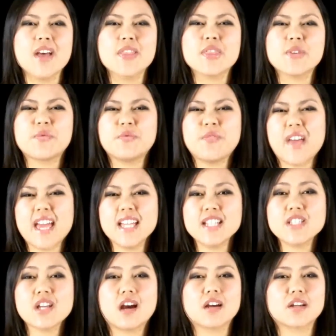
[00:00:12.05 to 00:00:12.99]
The
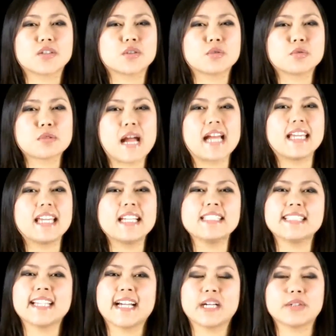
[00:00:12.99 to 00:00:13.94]
feds are
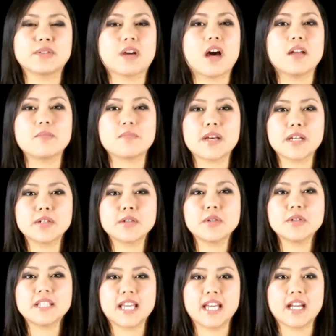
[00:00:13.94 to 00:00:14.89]
cracking down on
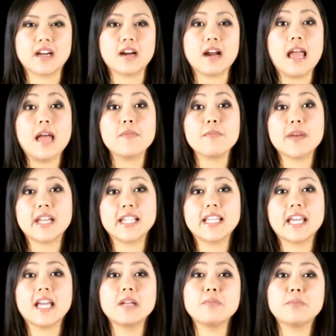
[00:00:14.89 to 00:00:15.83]
medical care and
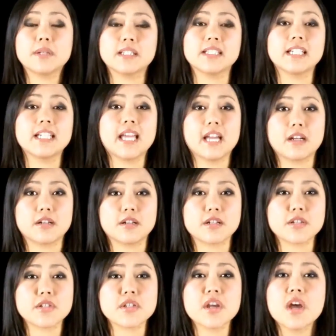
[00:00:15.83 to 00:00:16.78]
Medicaid billing
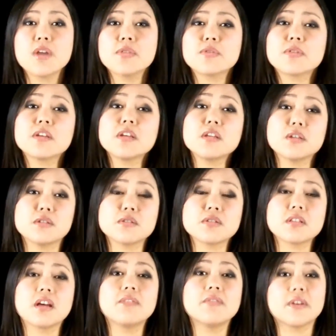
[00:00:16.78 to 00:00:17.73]
errors through the
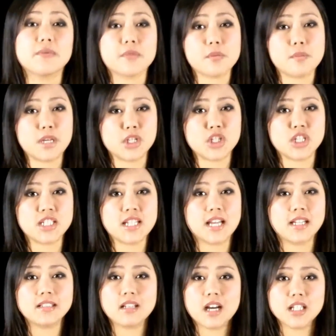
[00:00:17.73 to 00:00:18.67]
use of information
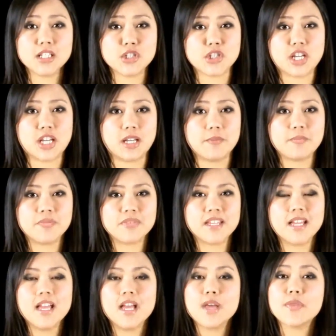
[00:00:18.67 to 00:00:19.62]
technology.
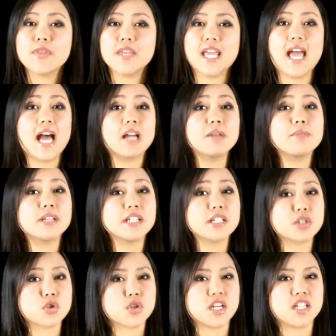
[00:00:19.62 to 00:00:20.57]
The
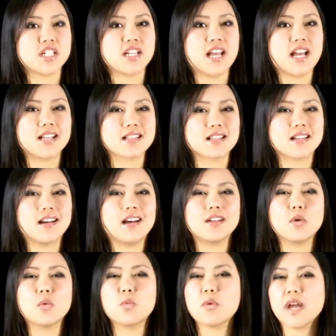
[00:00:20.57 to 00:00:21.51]
administration has
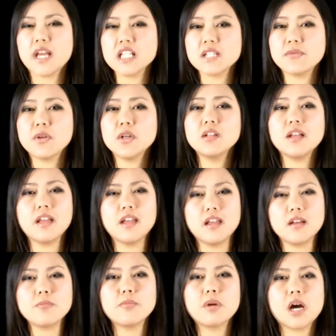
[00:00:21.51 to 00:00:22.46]
cut wasteful,
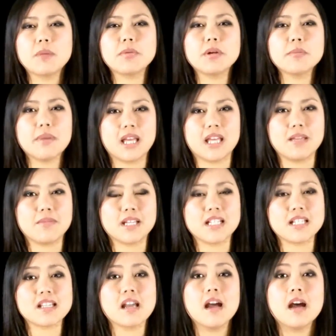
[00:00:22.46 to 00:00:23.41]
improper
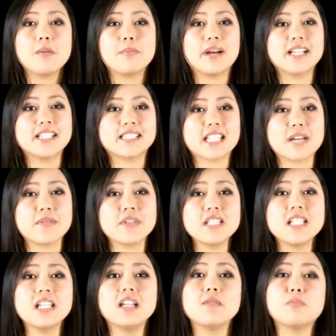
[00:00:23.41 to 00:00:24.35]
payments by
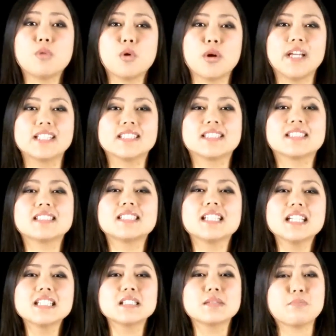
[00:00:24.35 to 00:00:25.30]

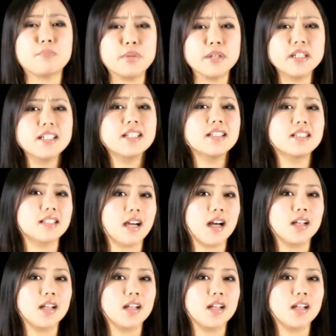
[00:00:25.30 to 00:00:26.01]
$17.6 billion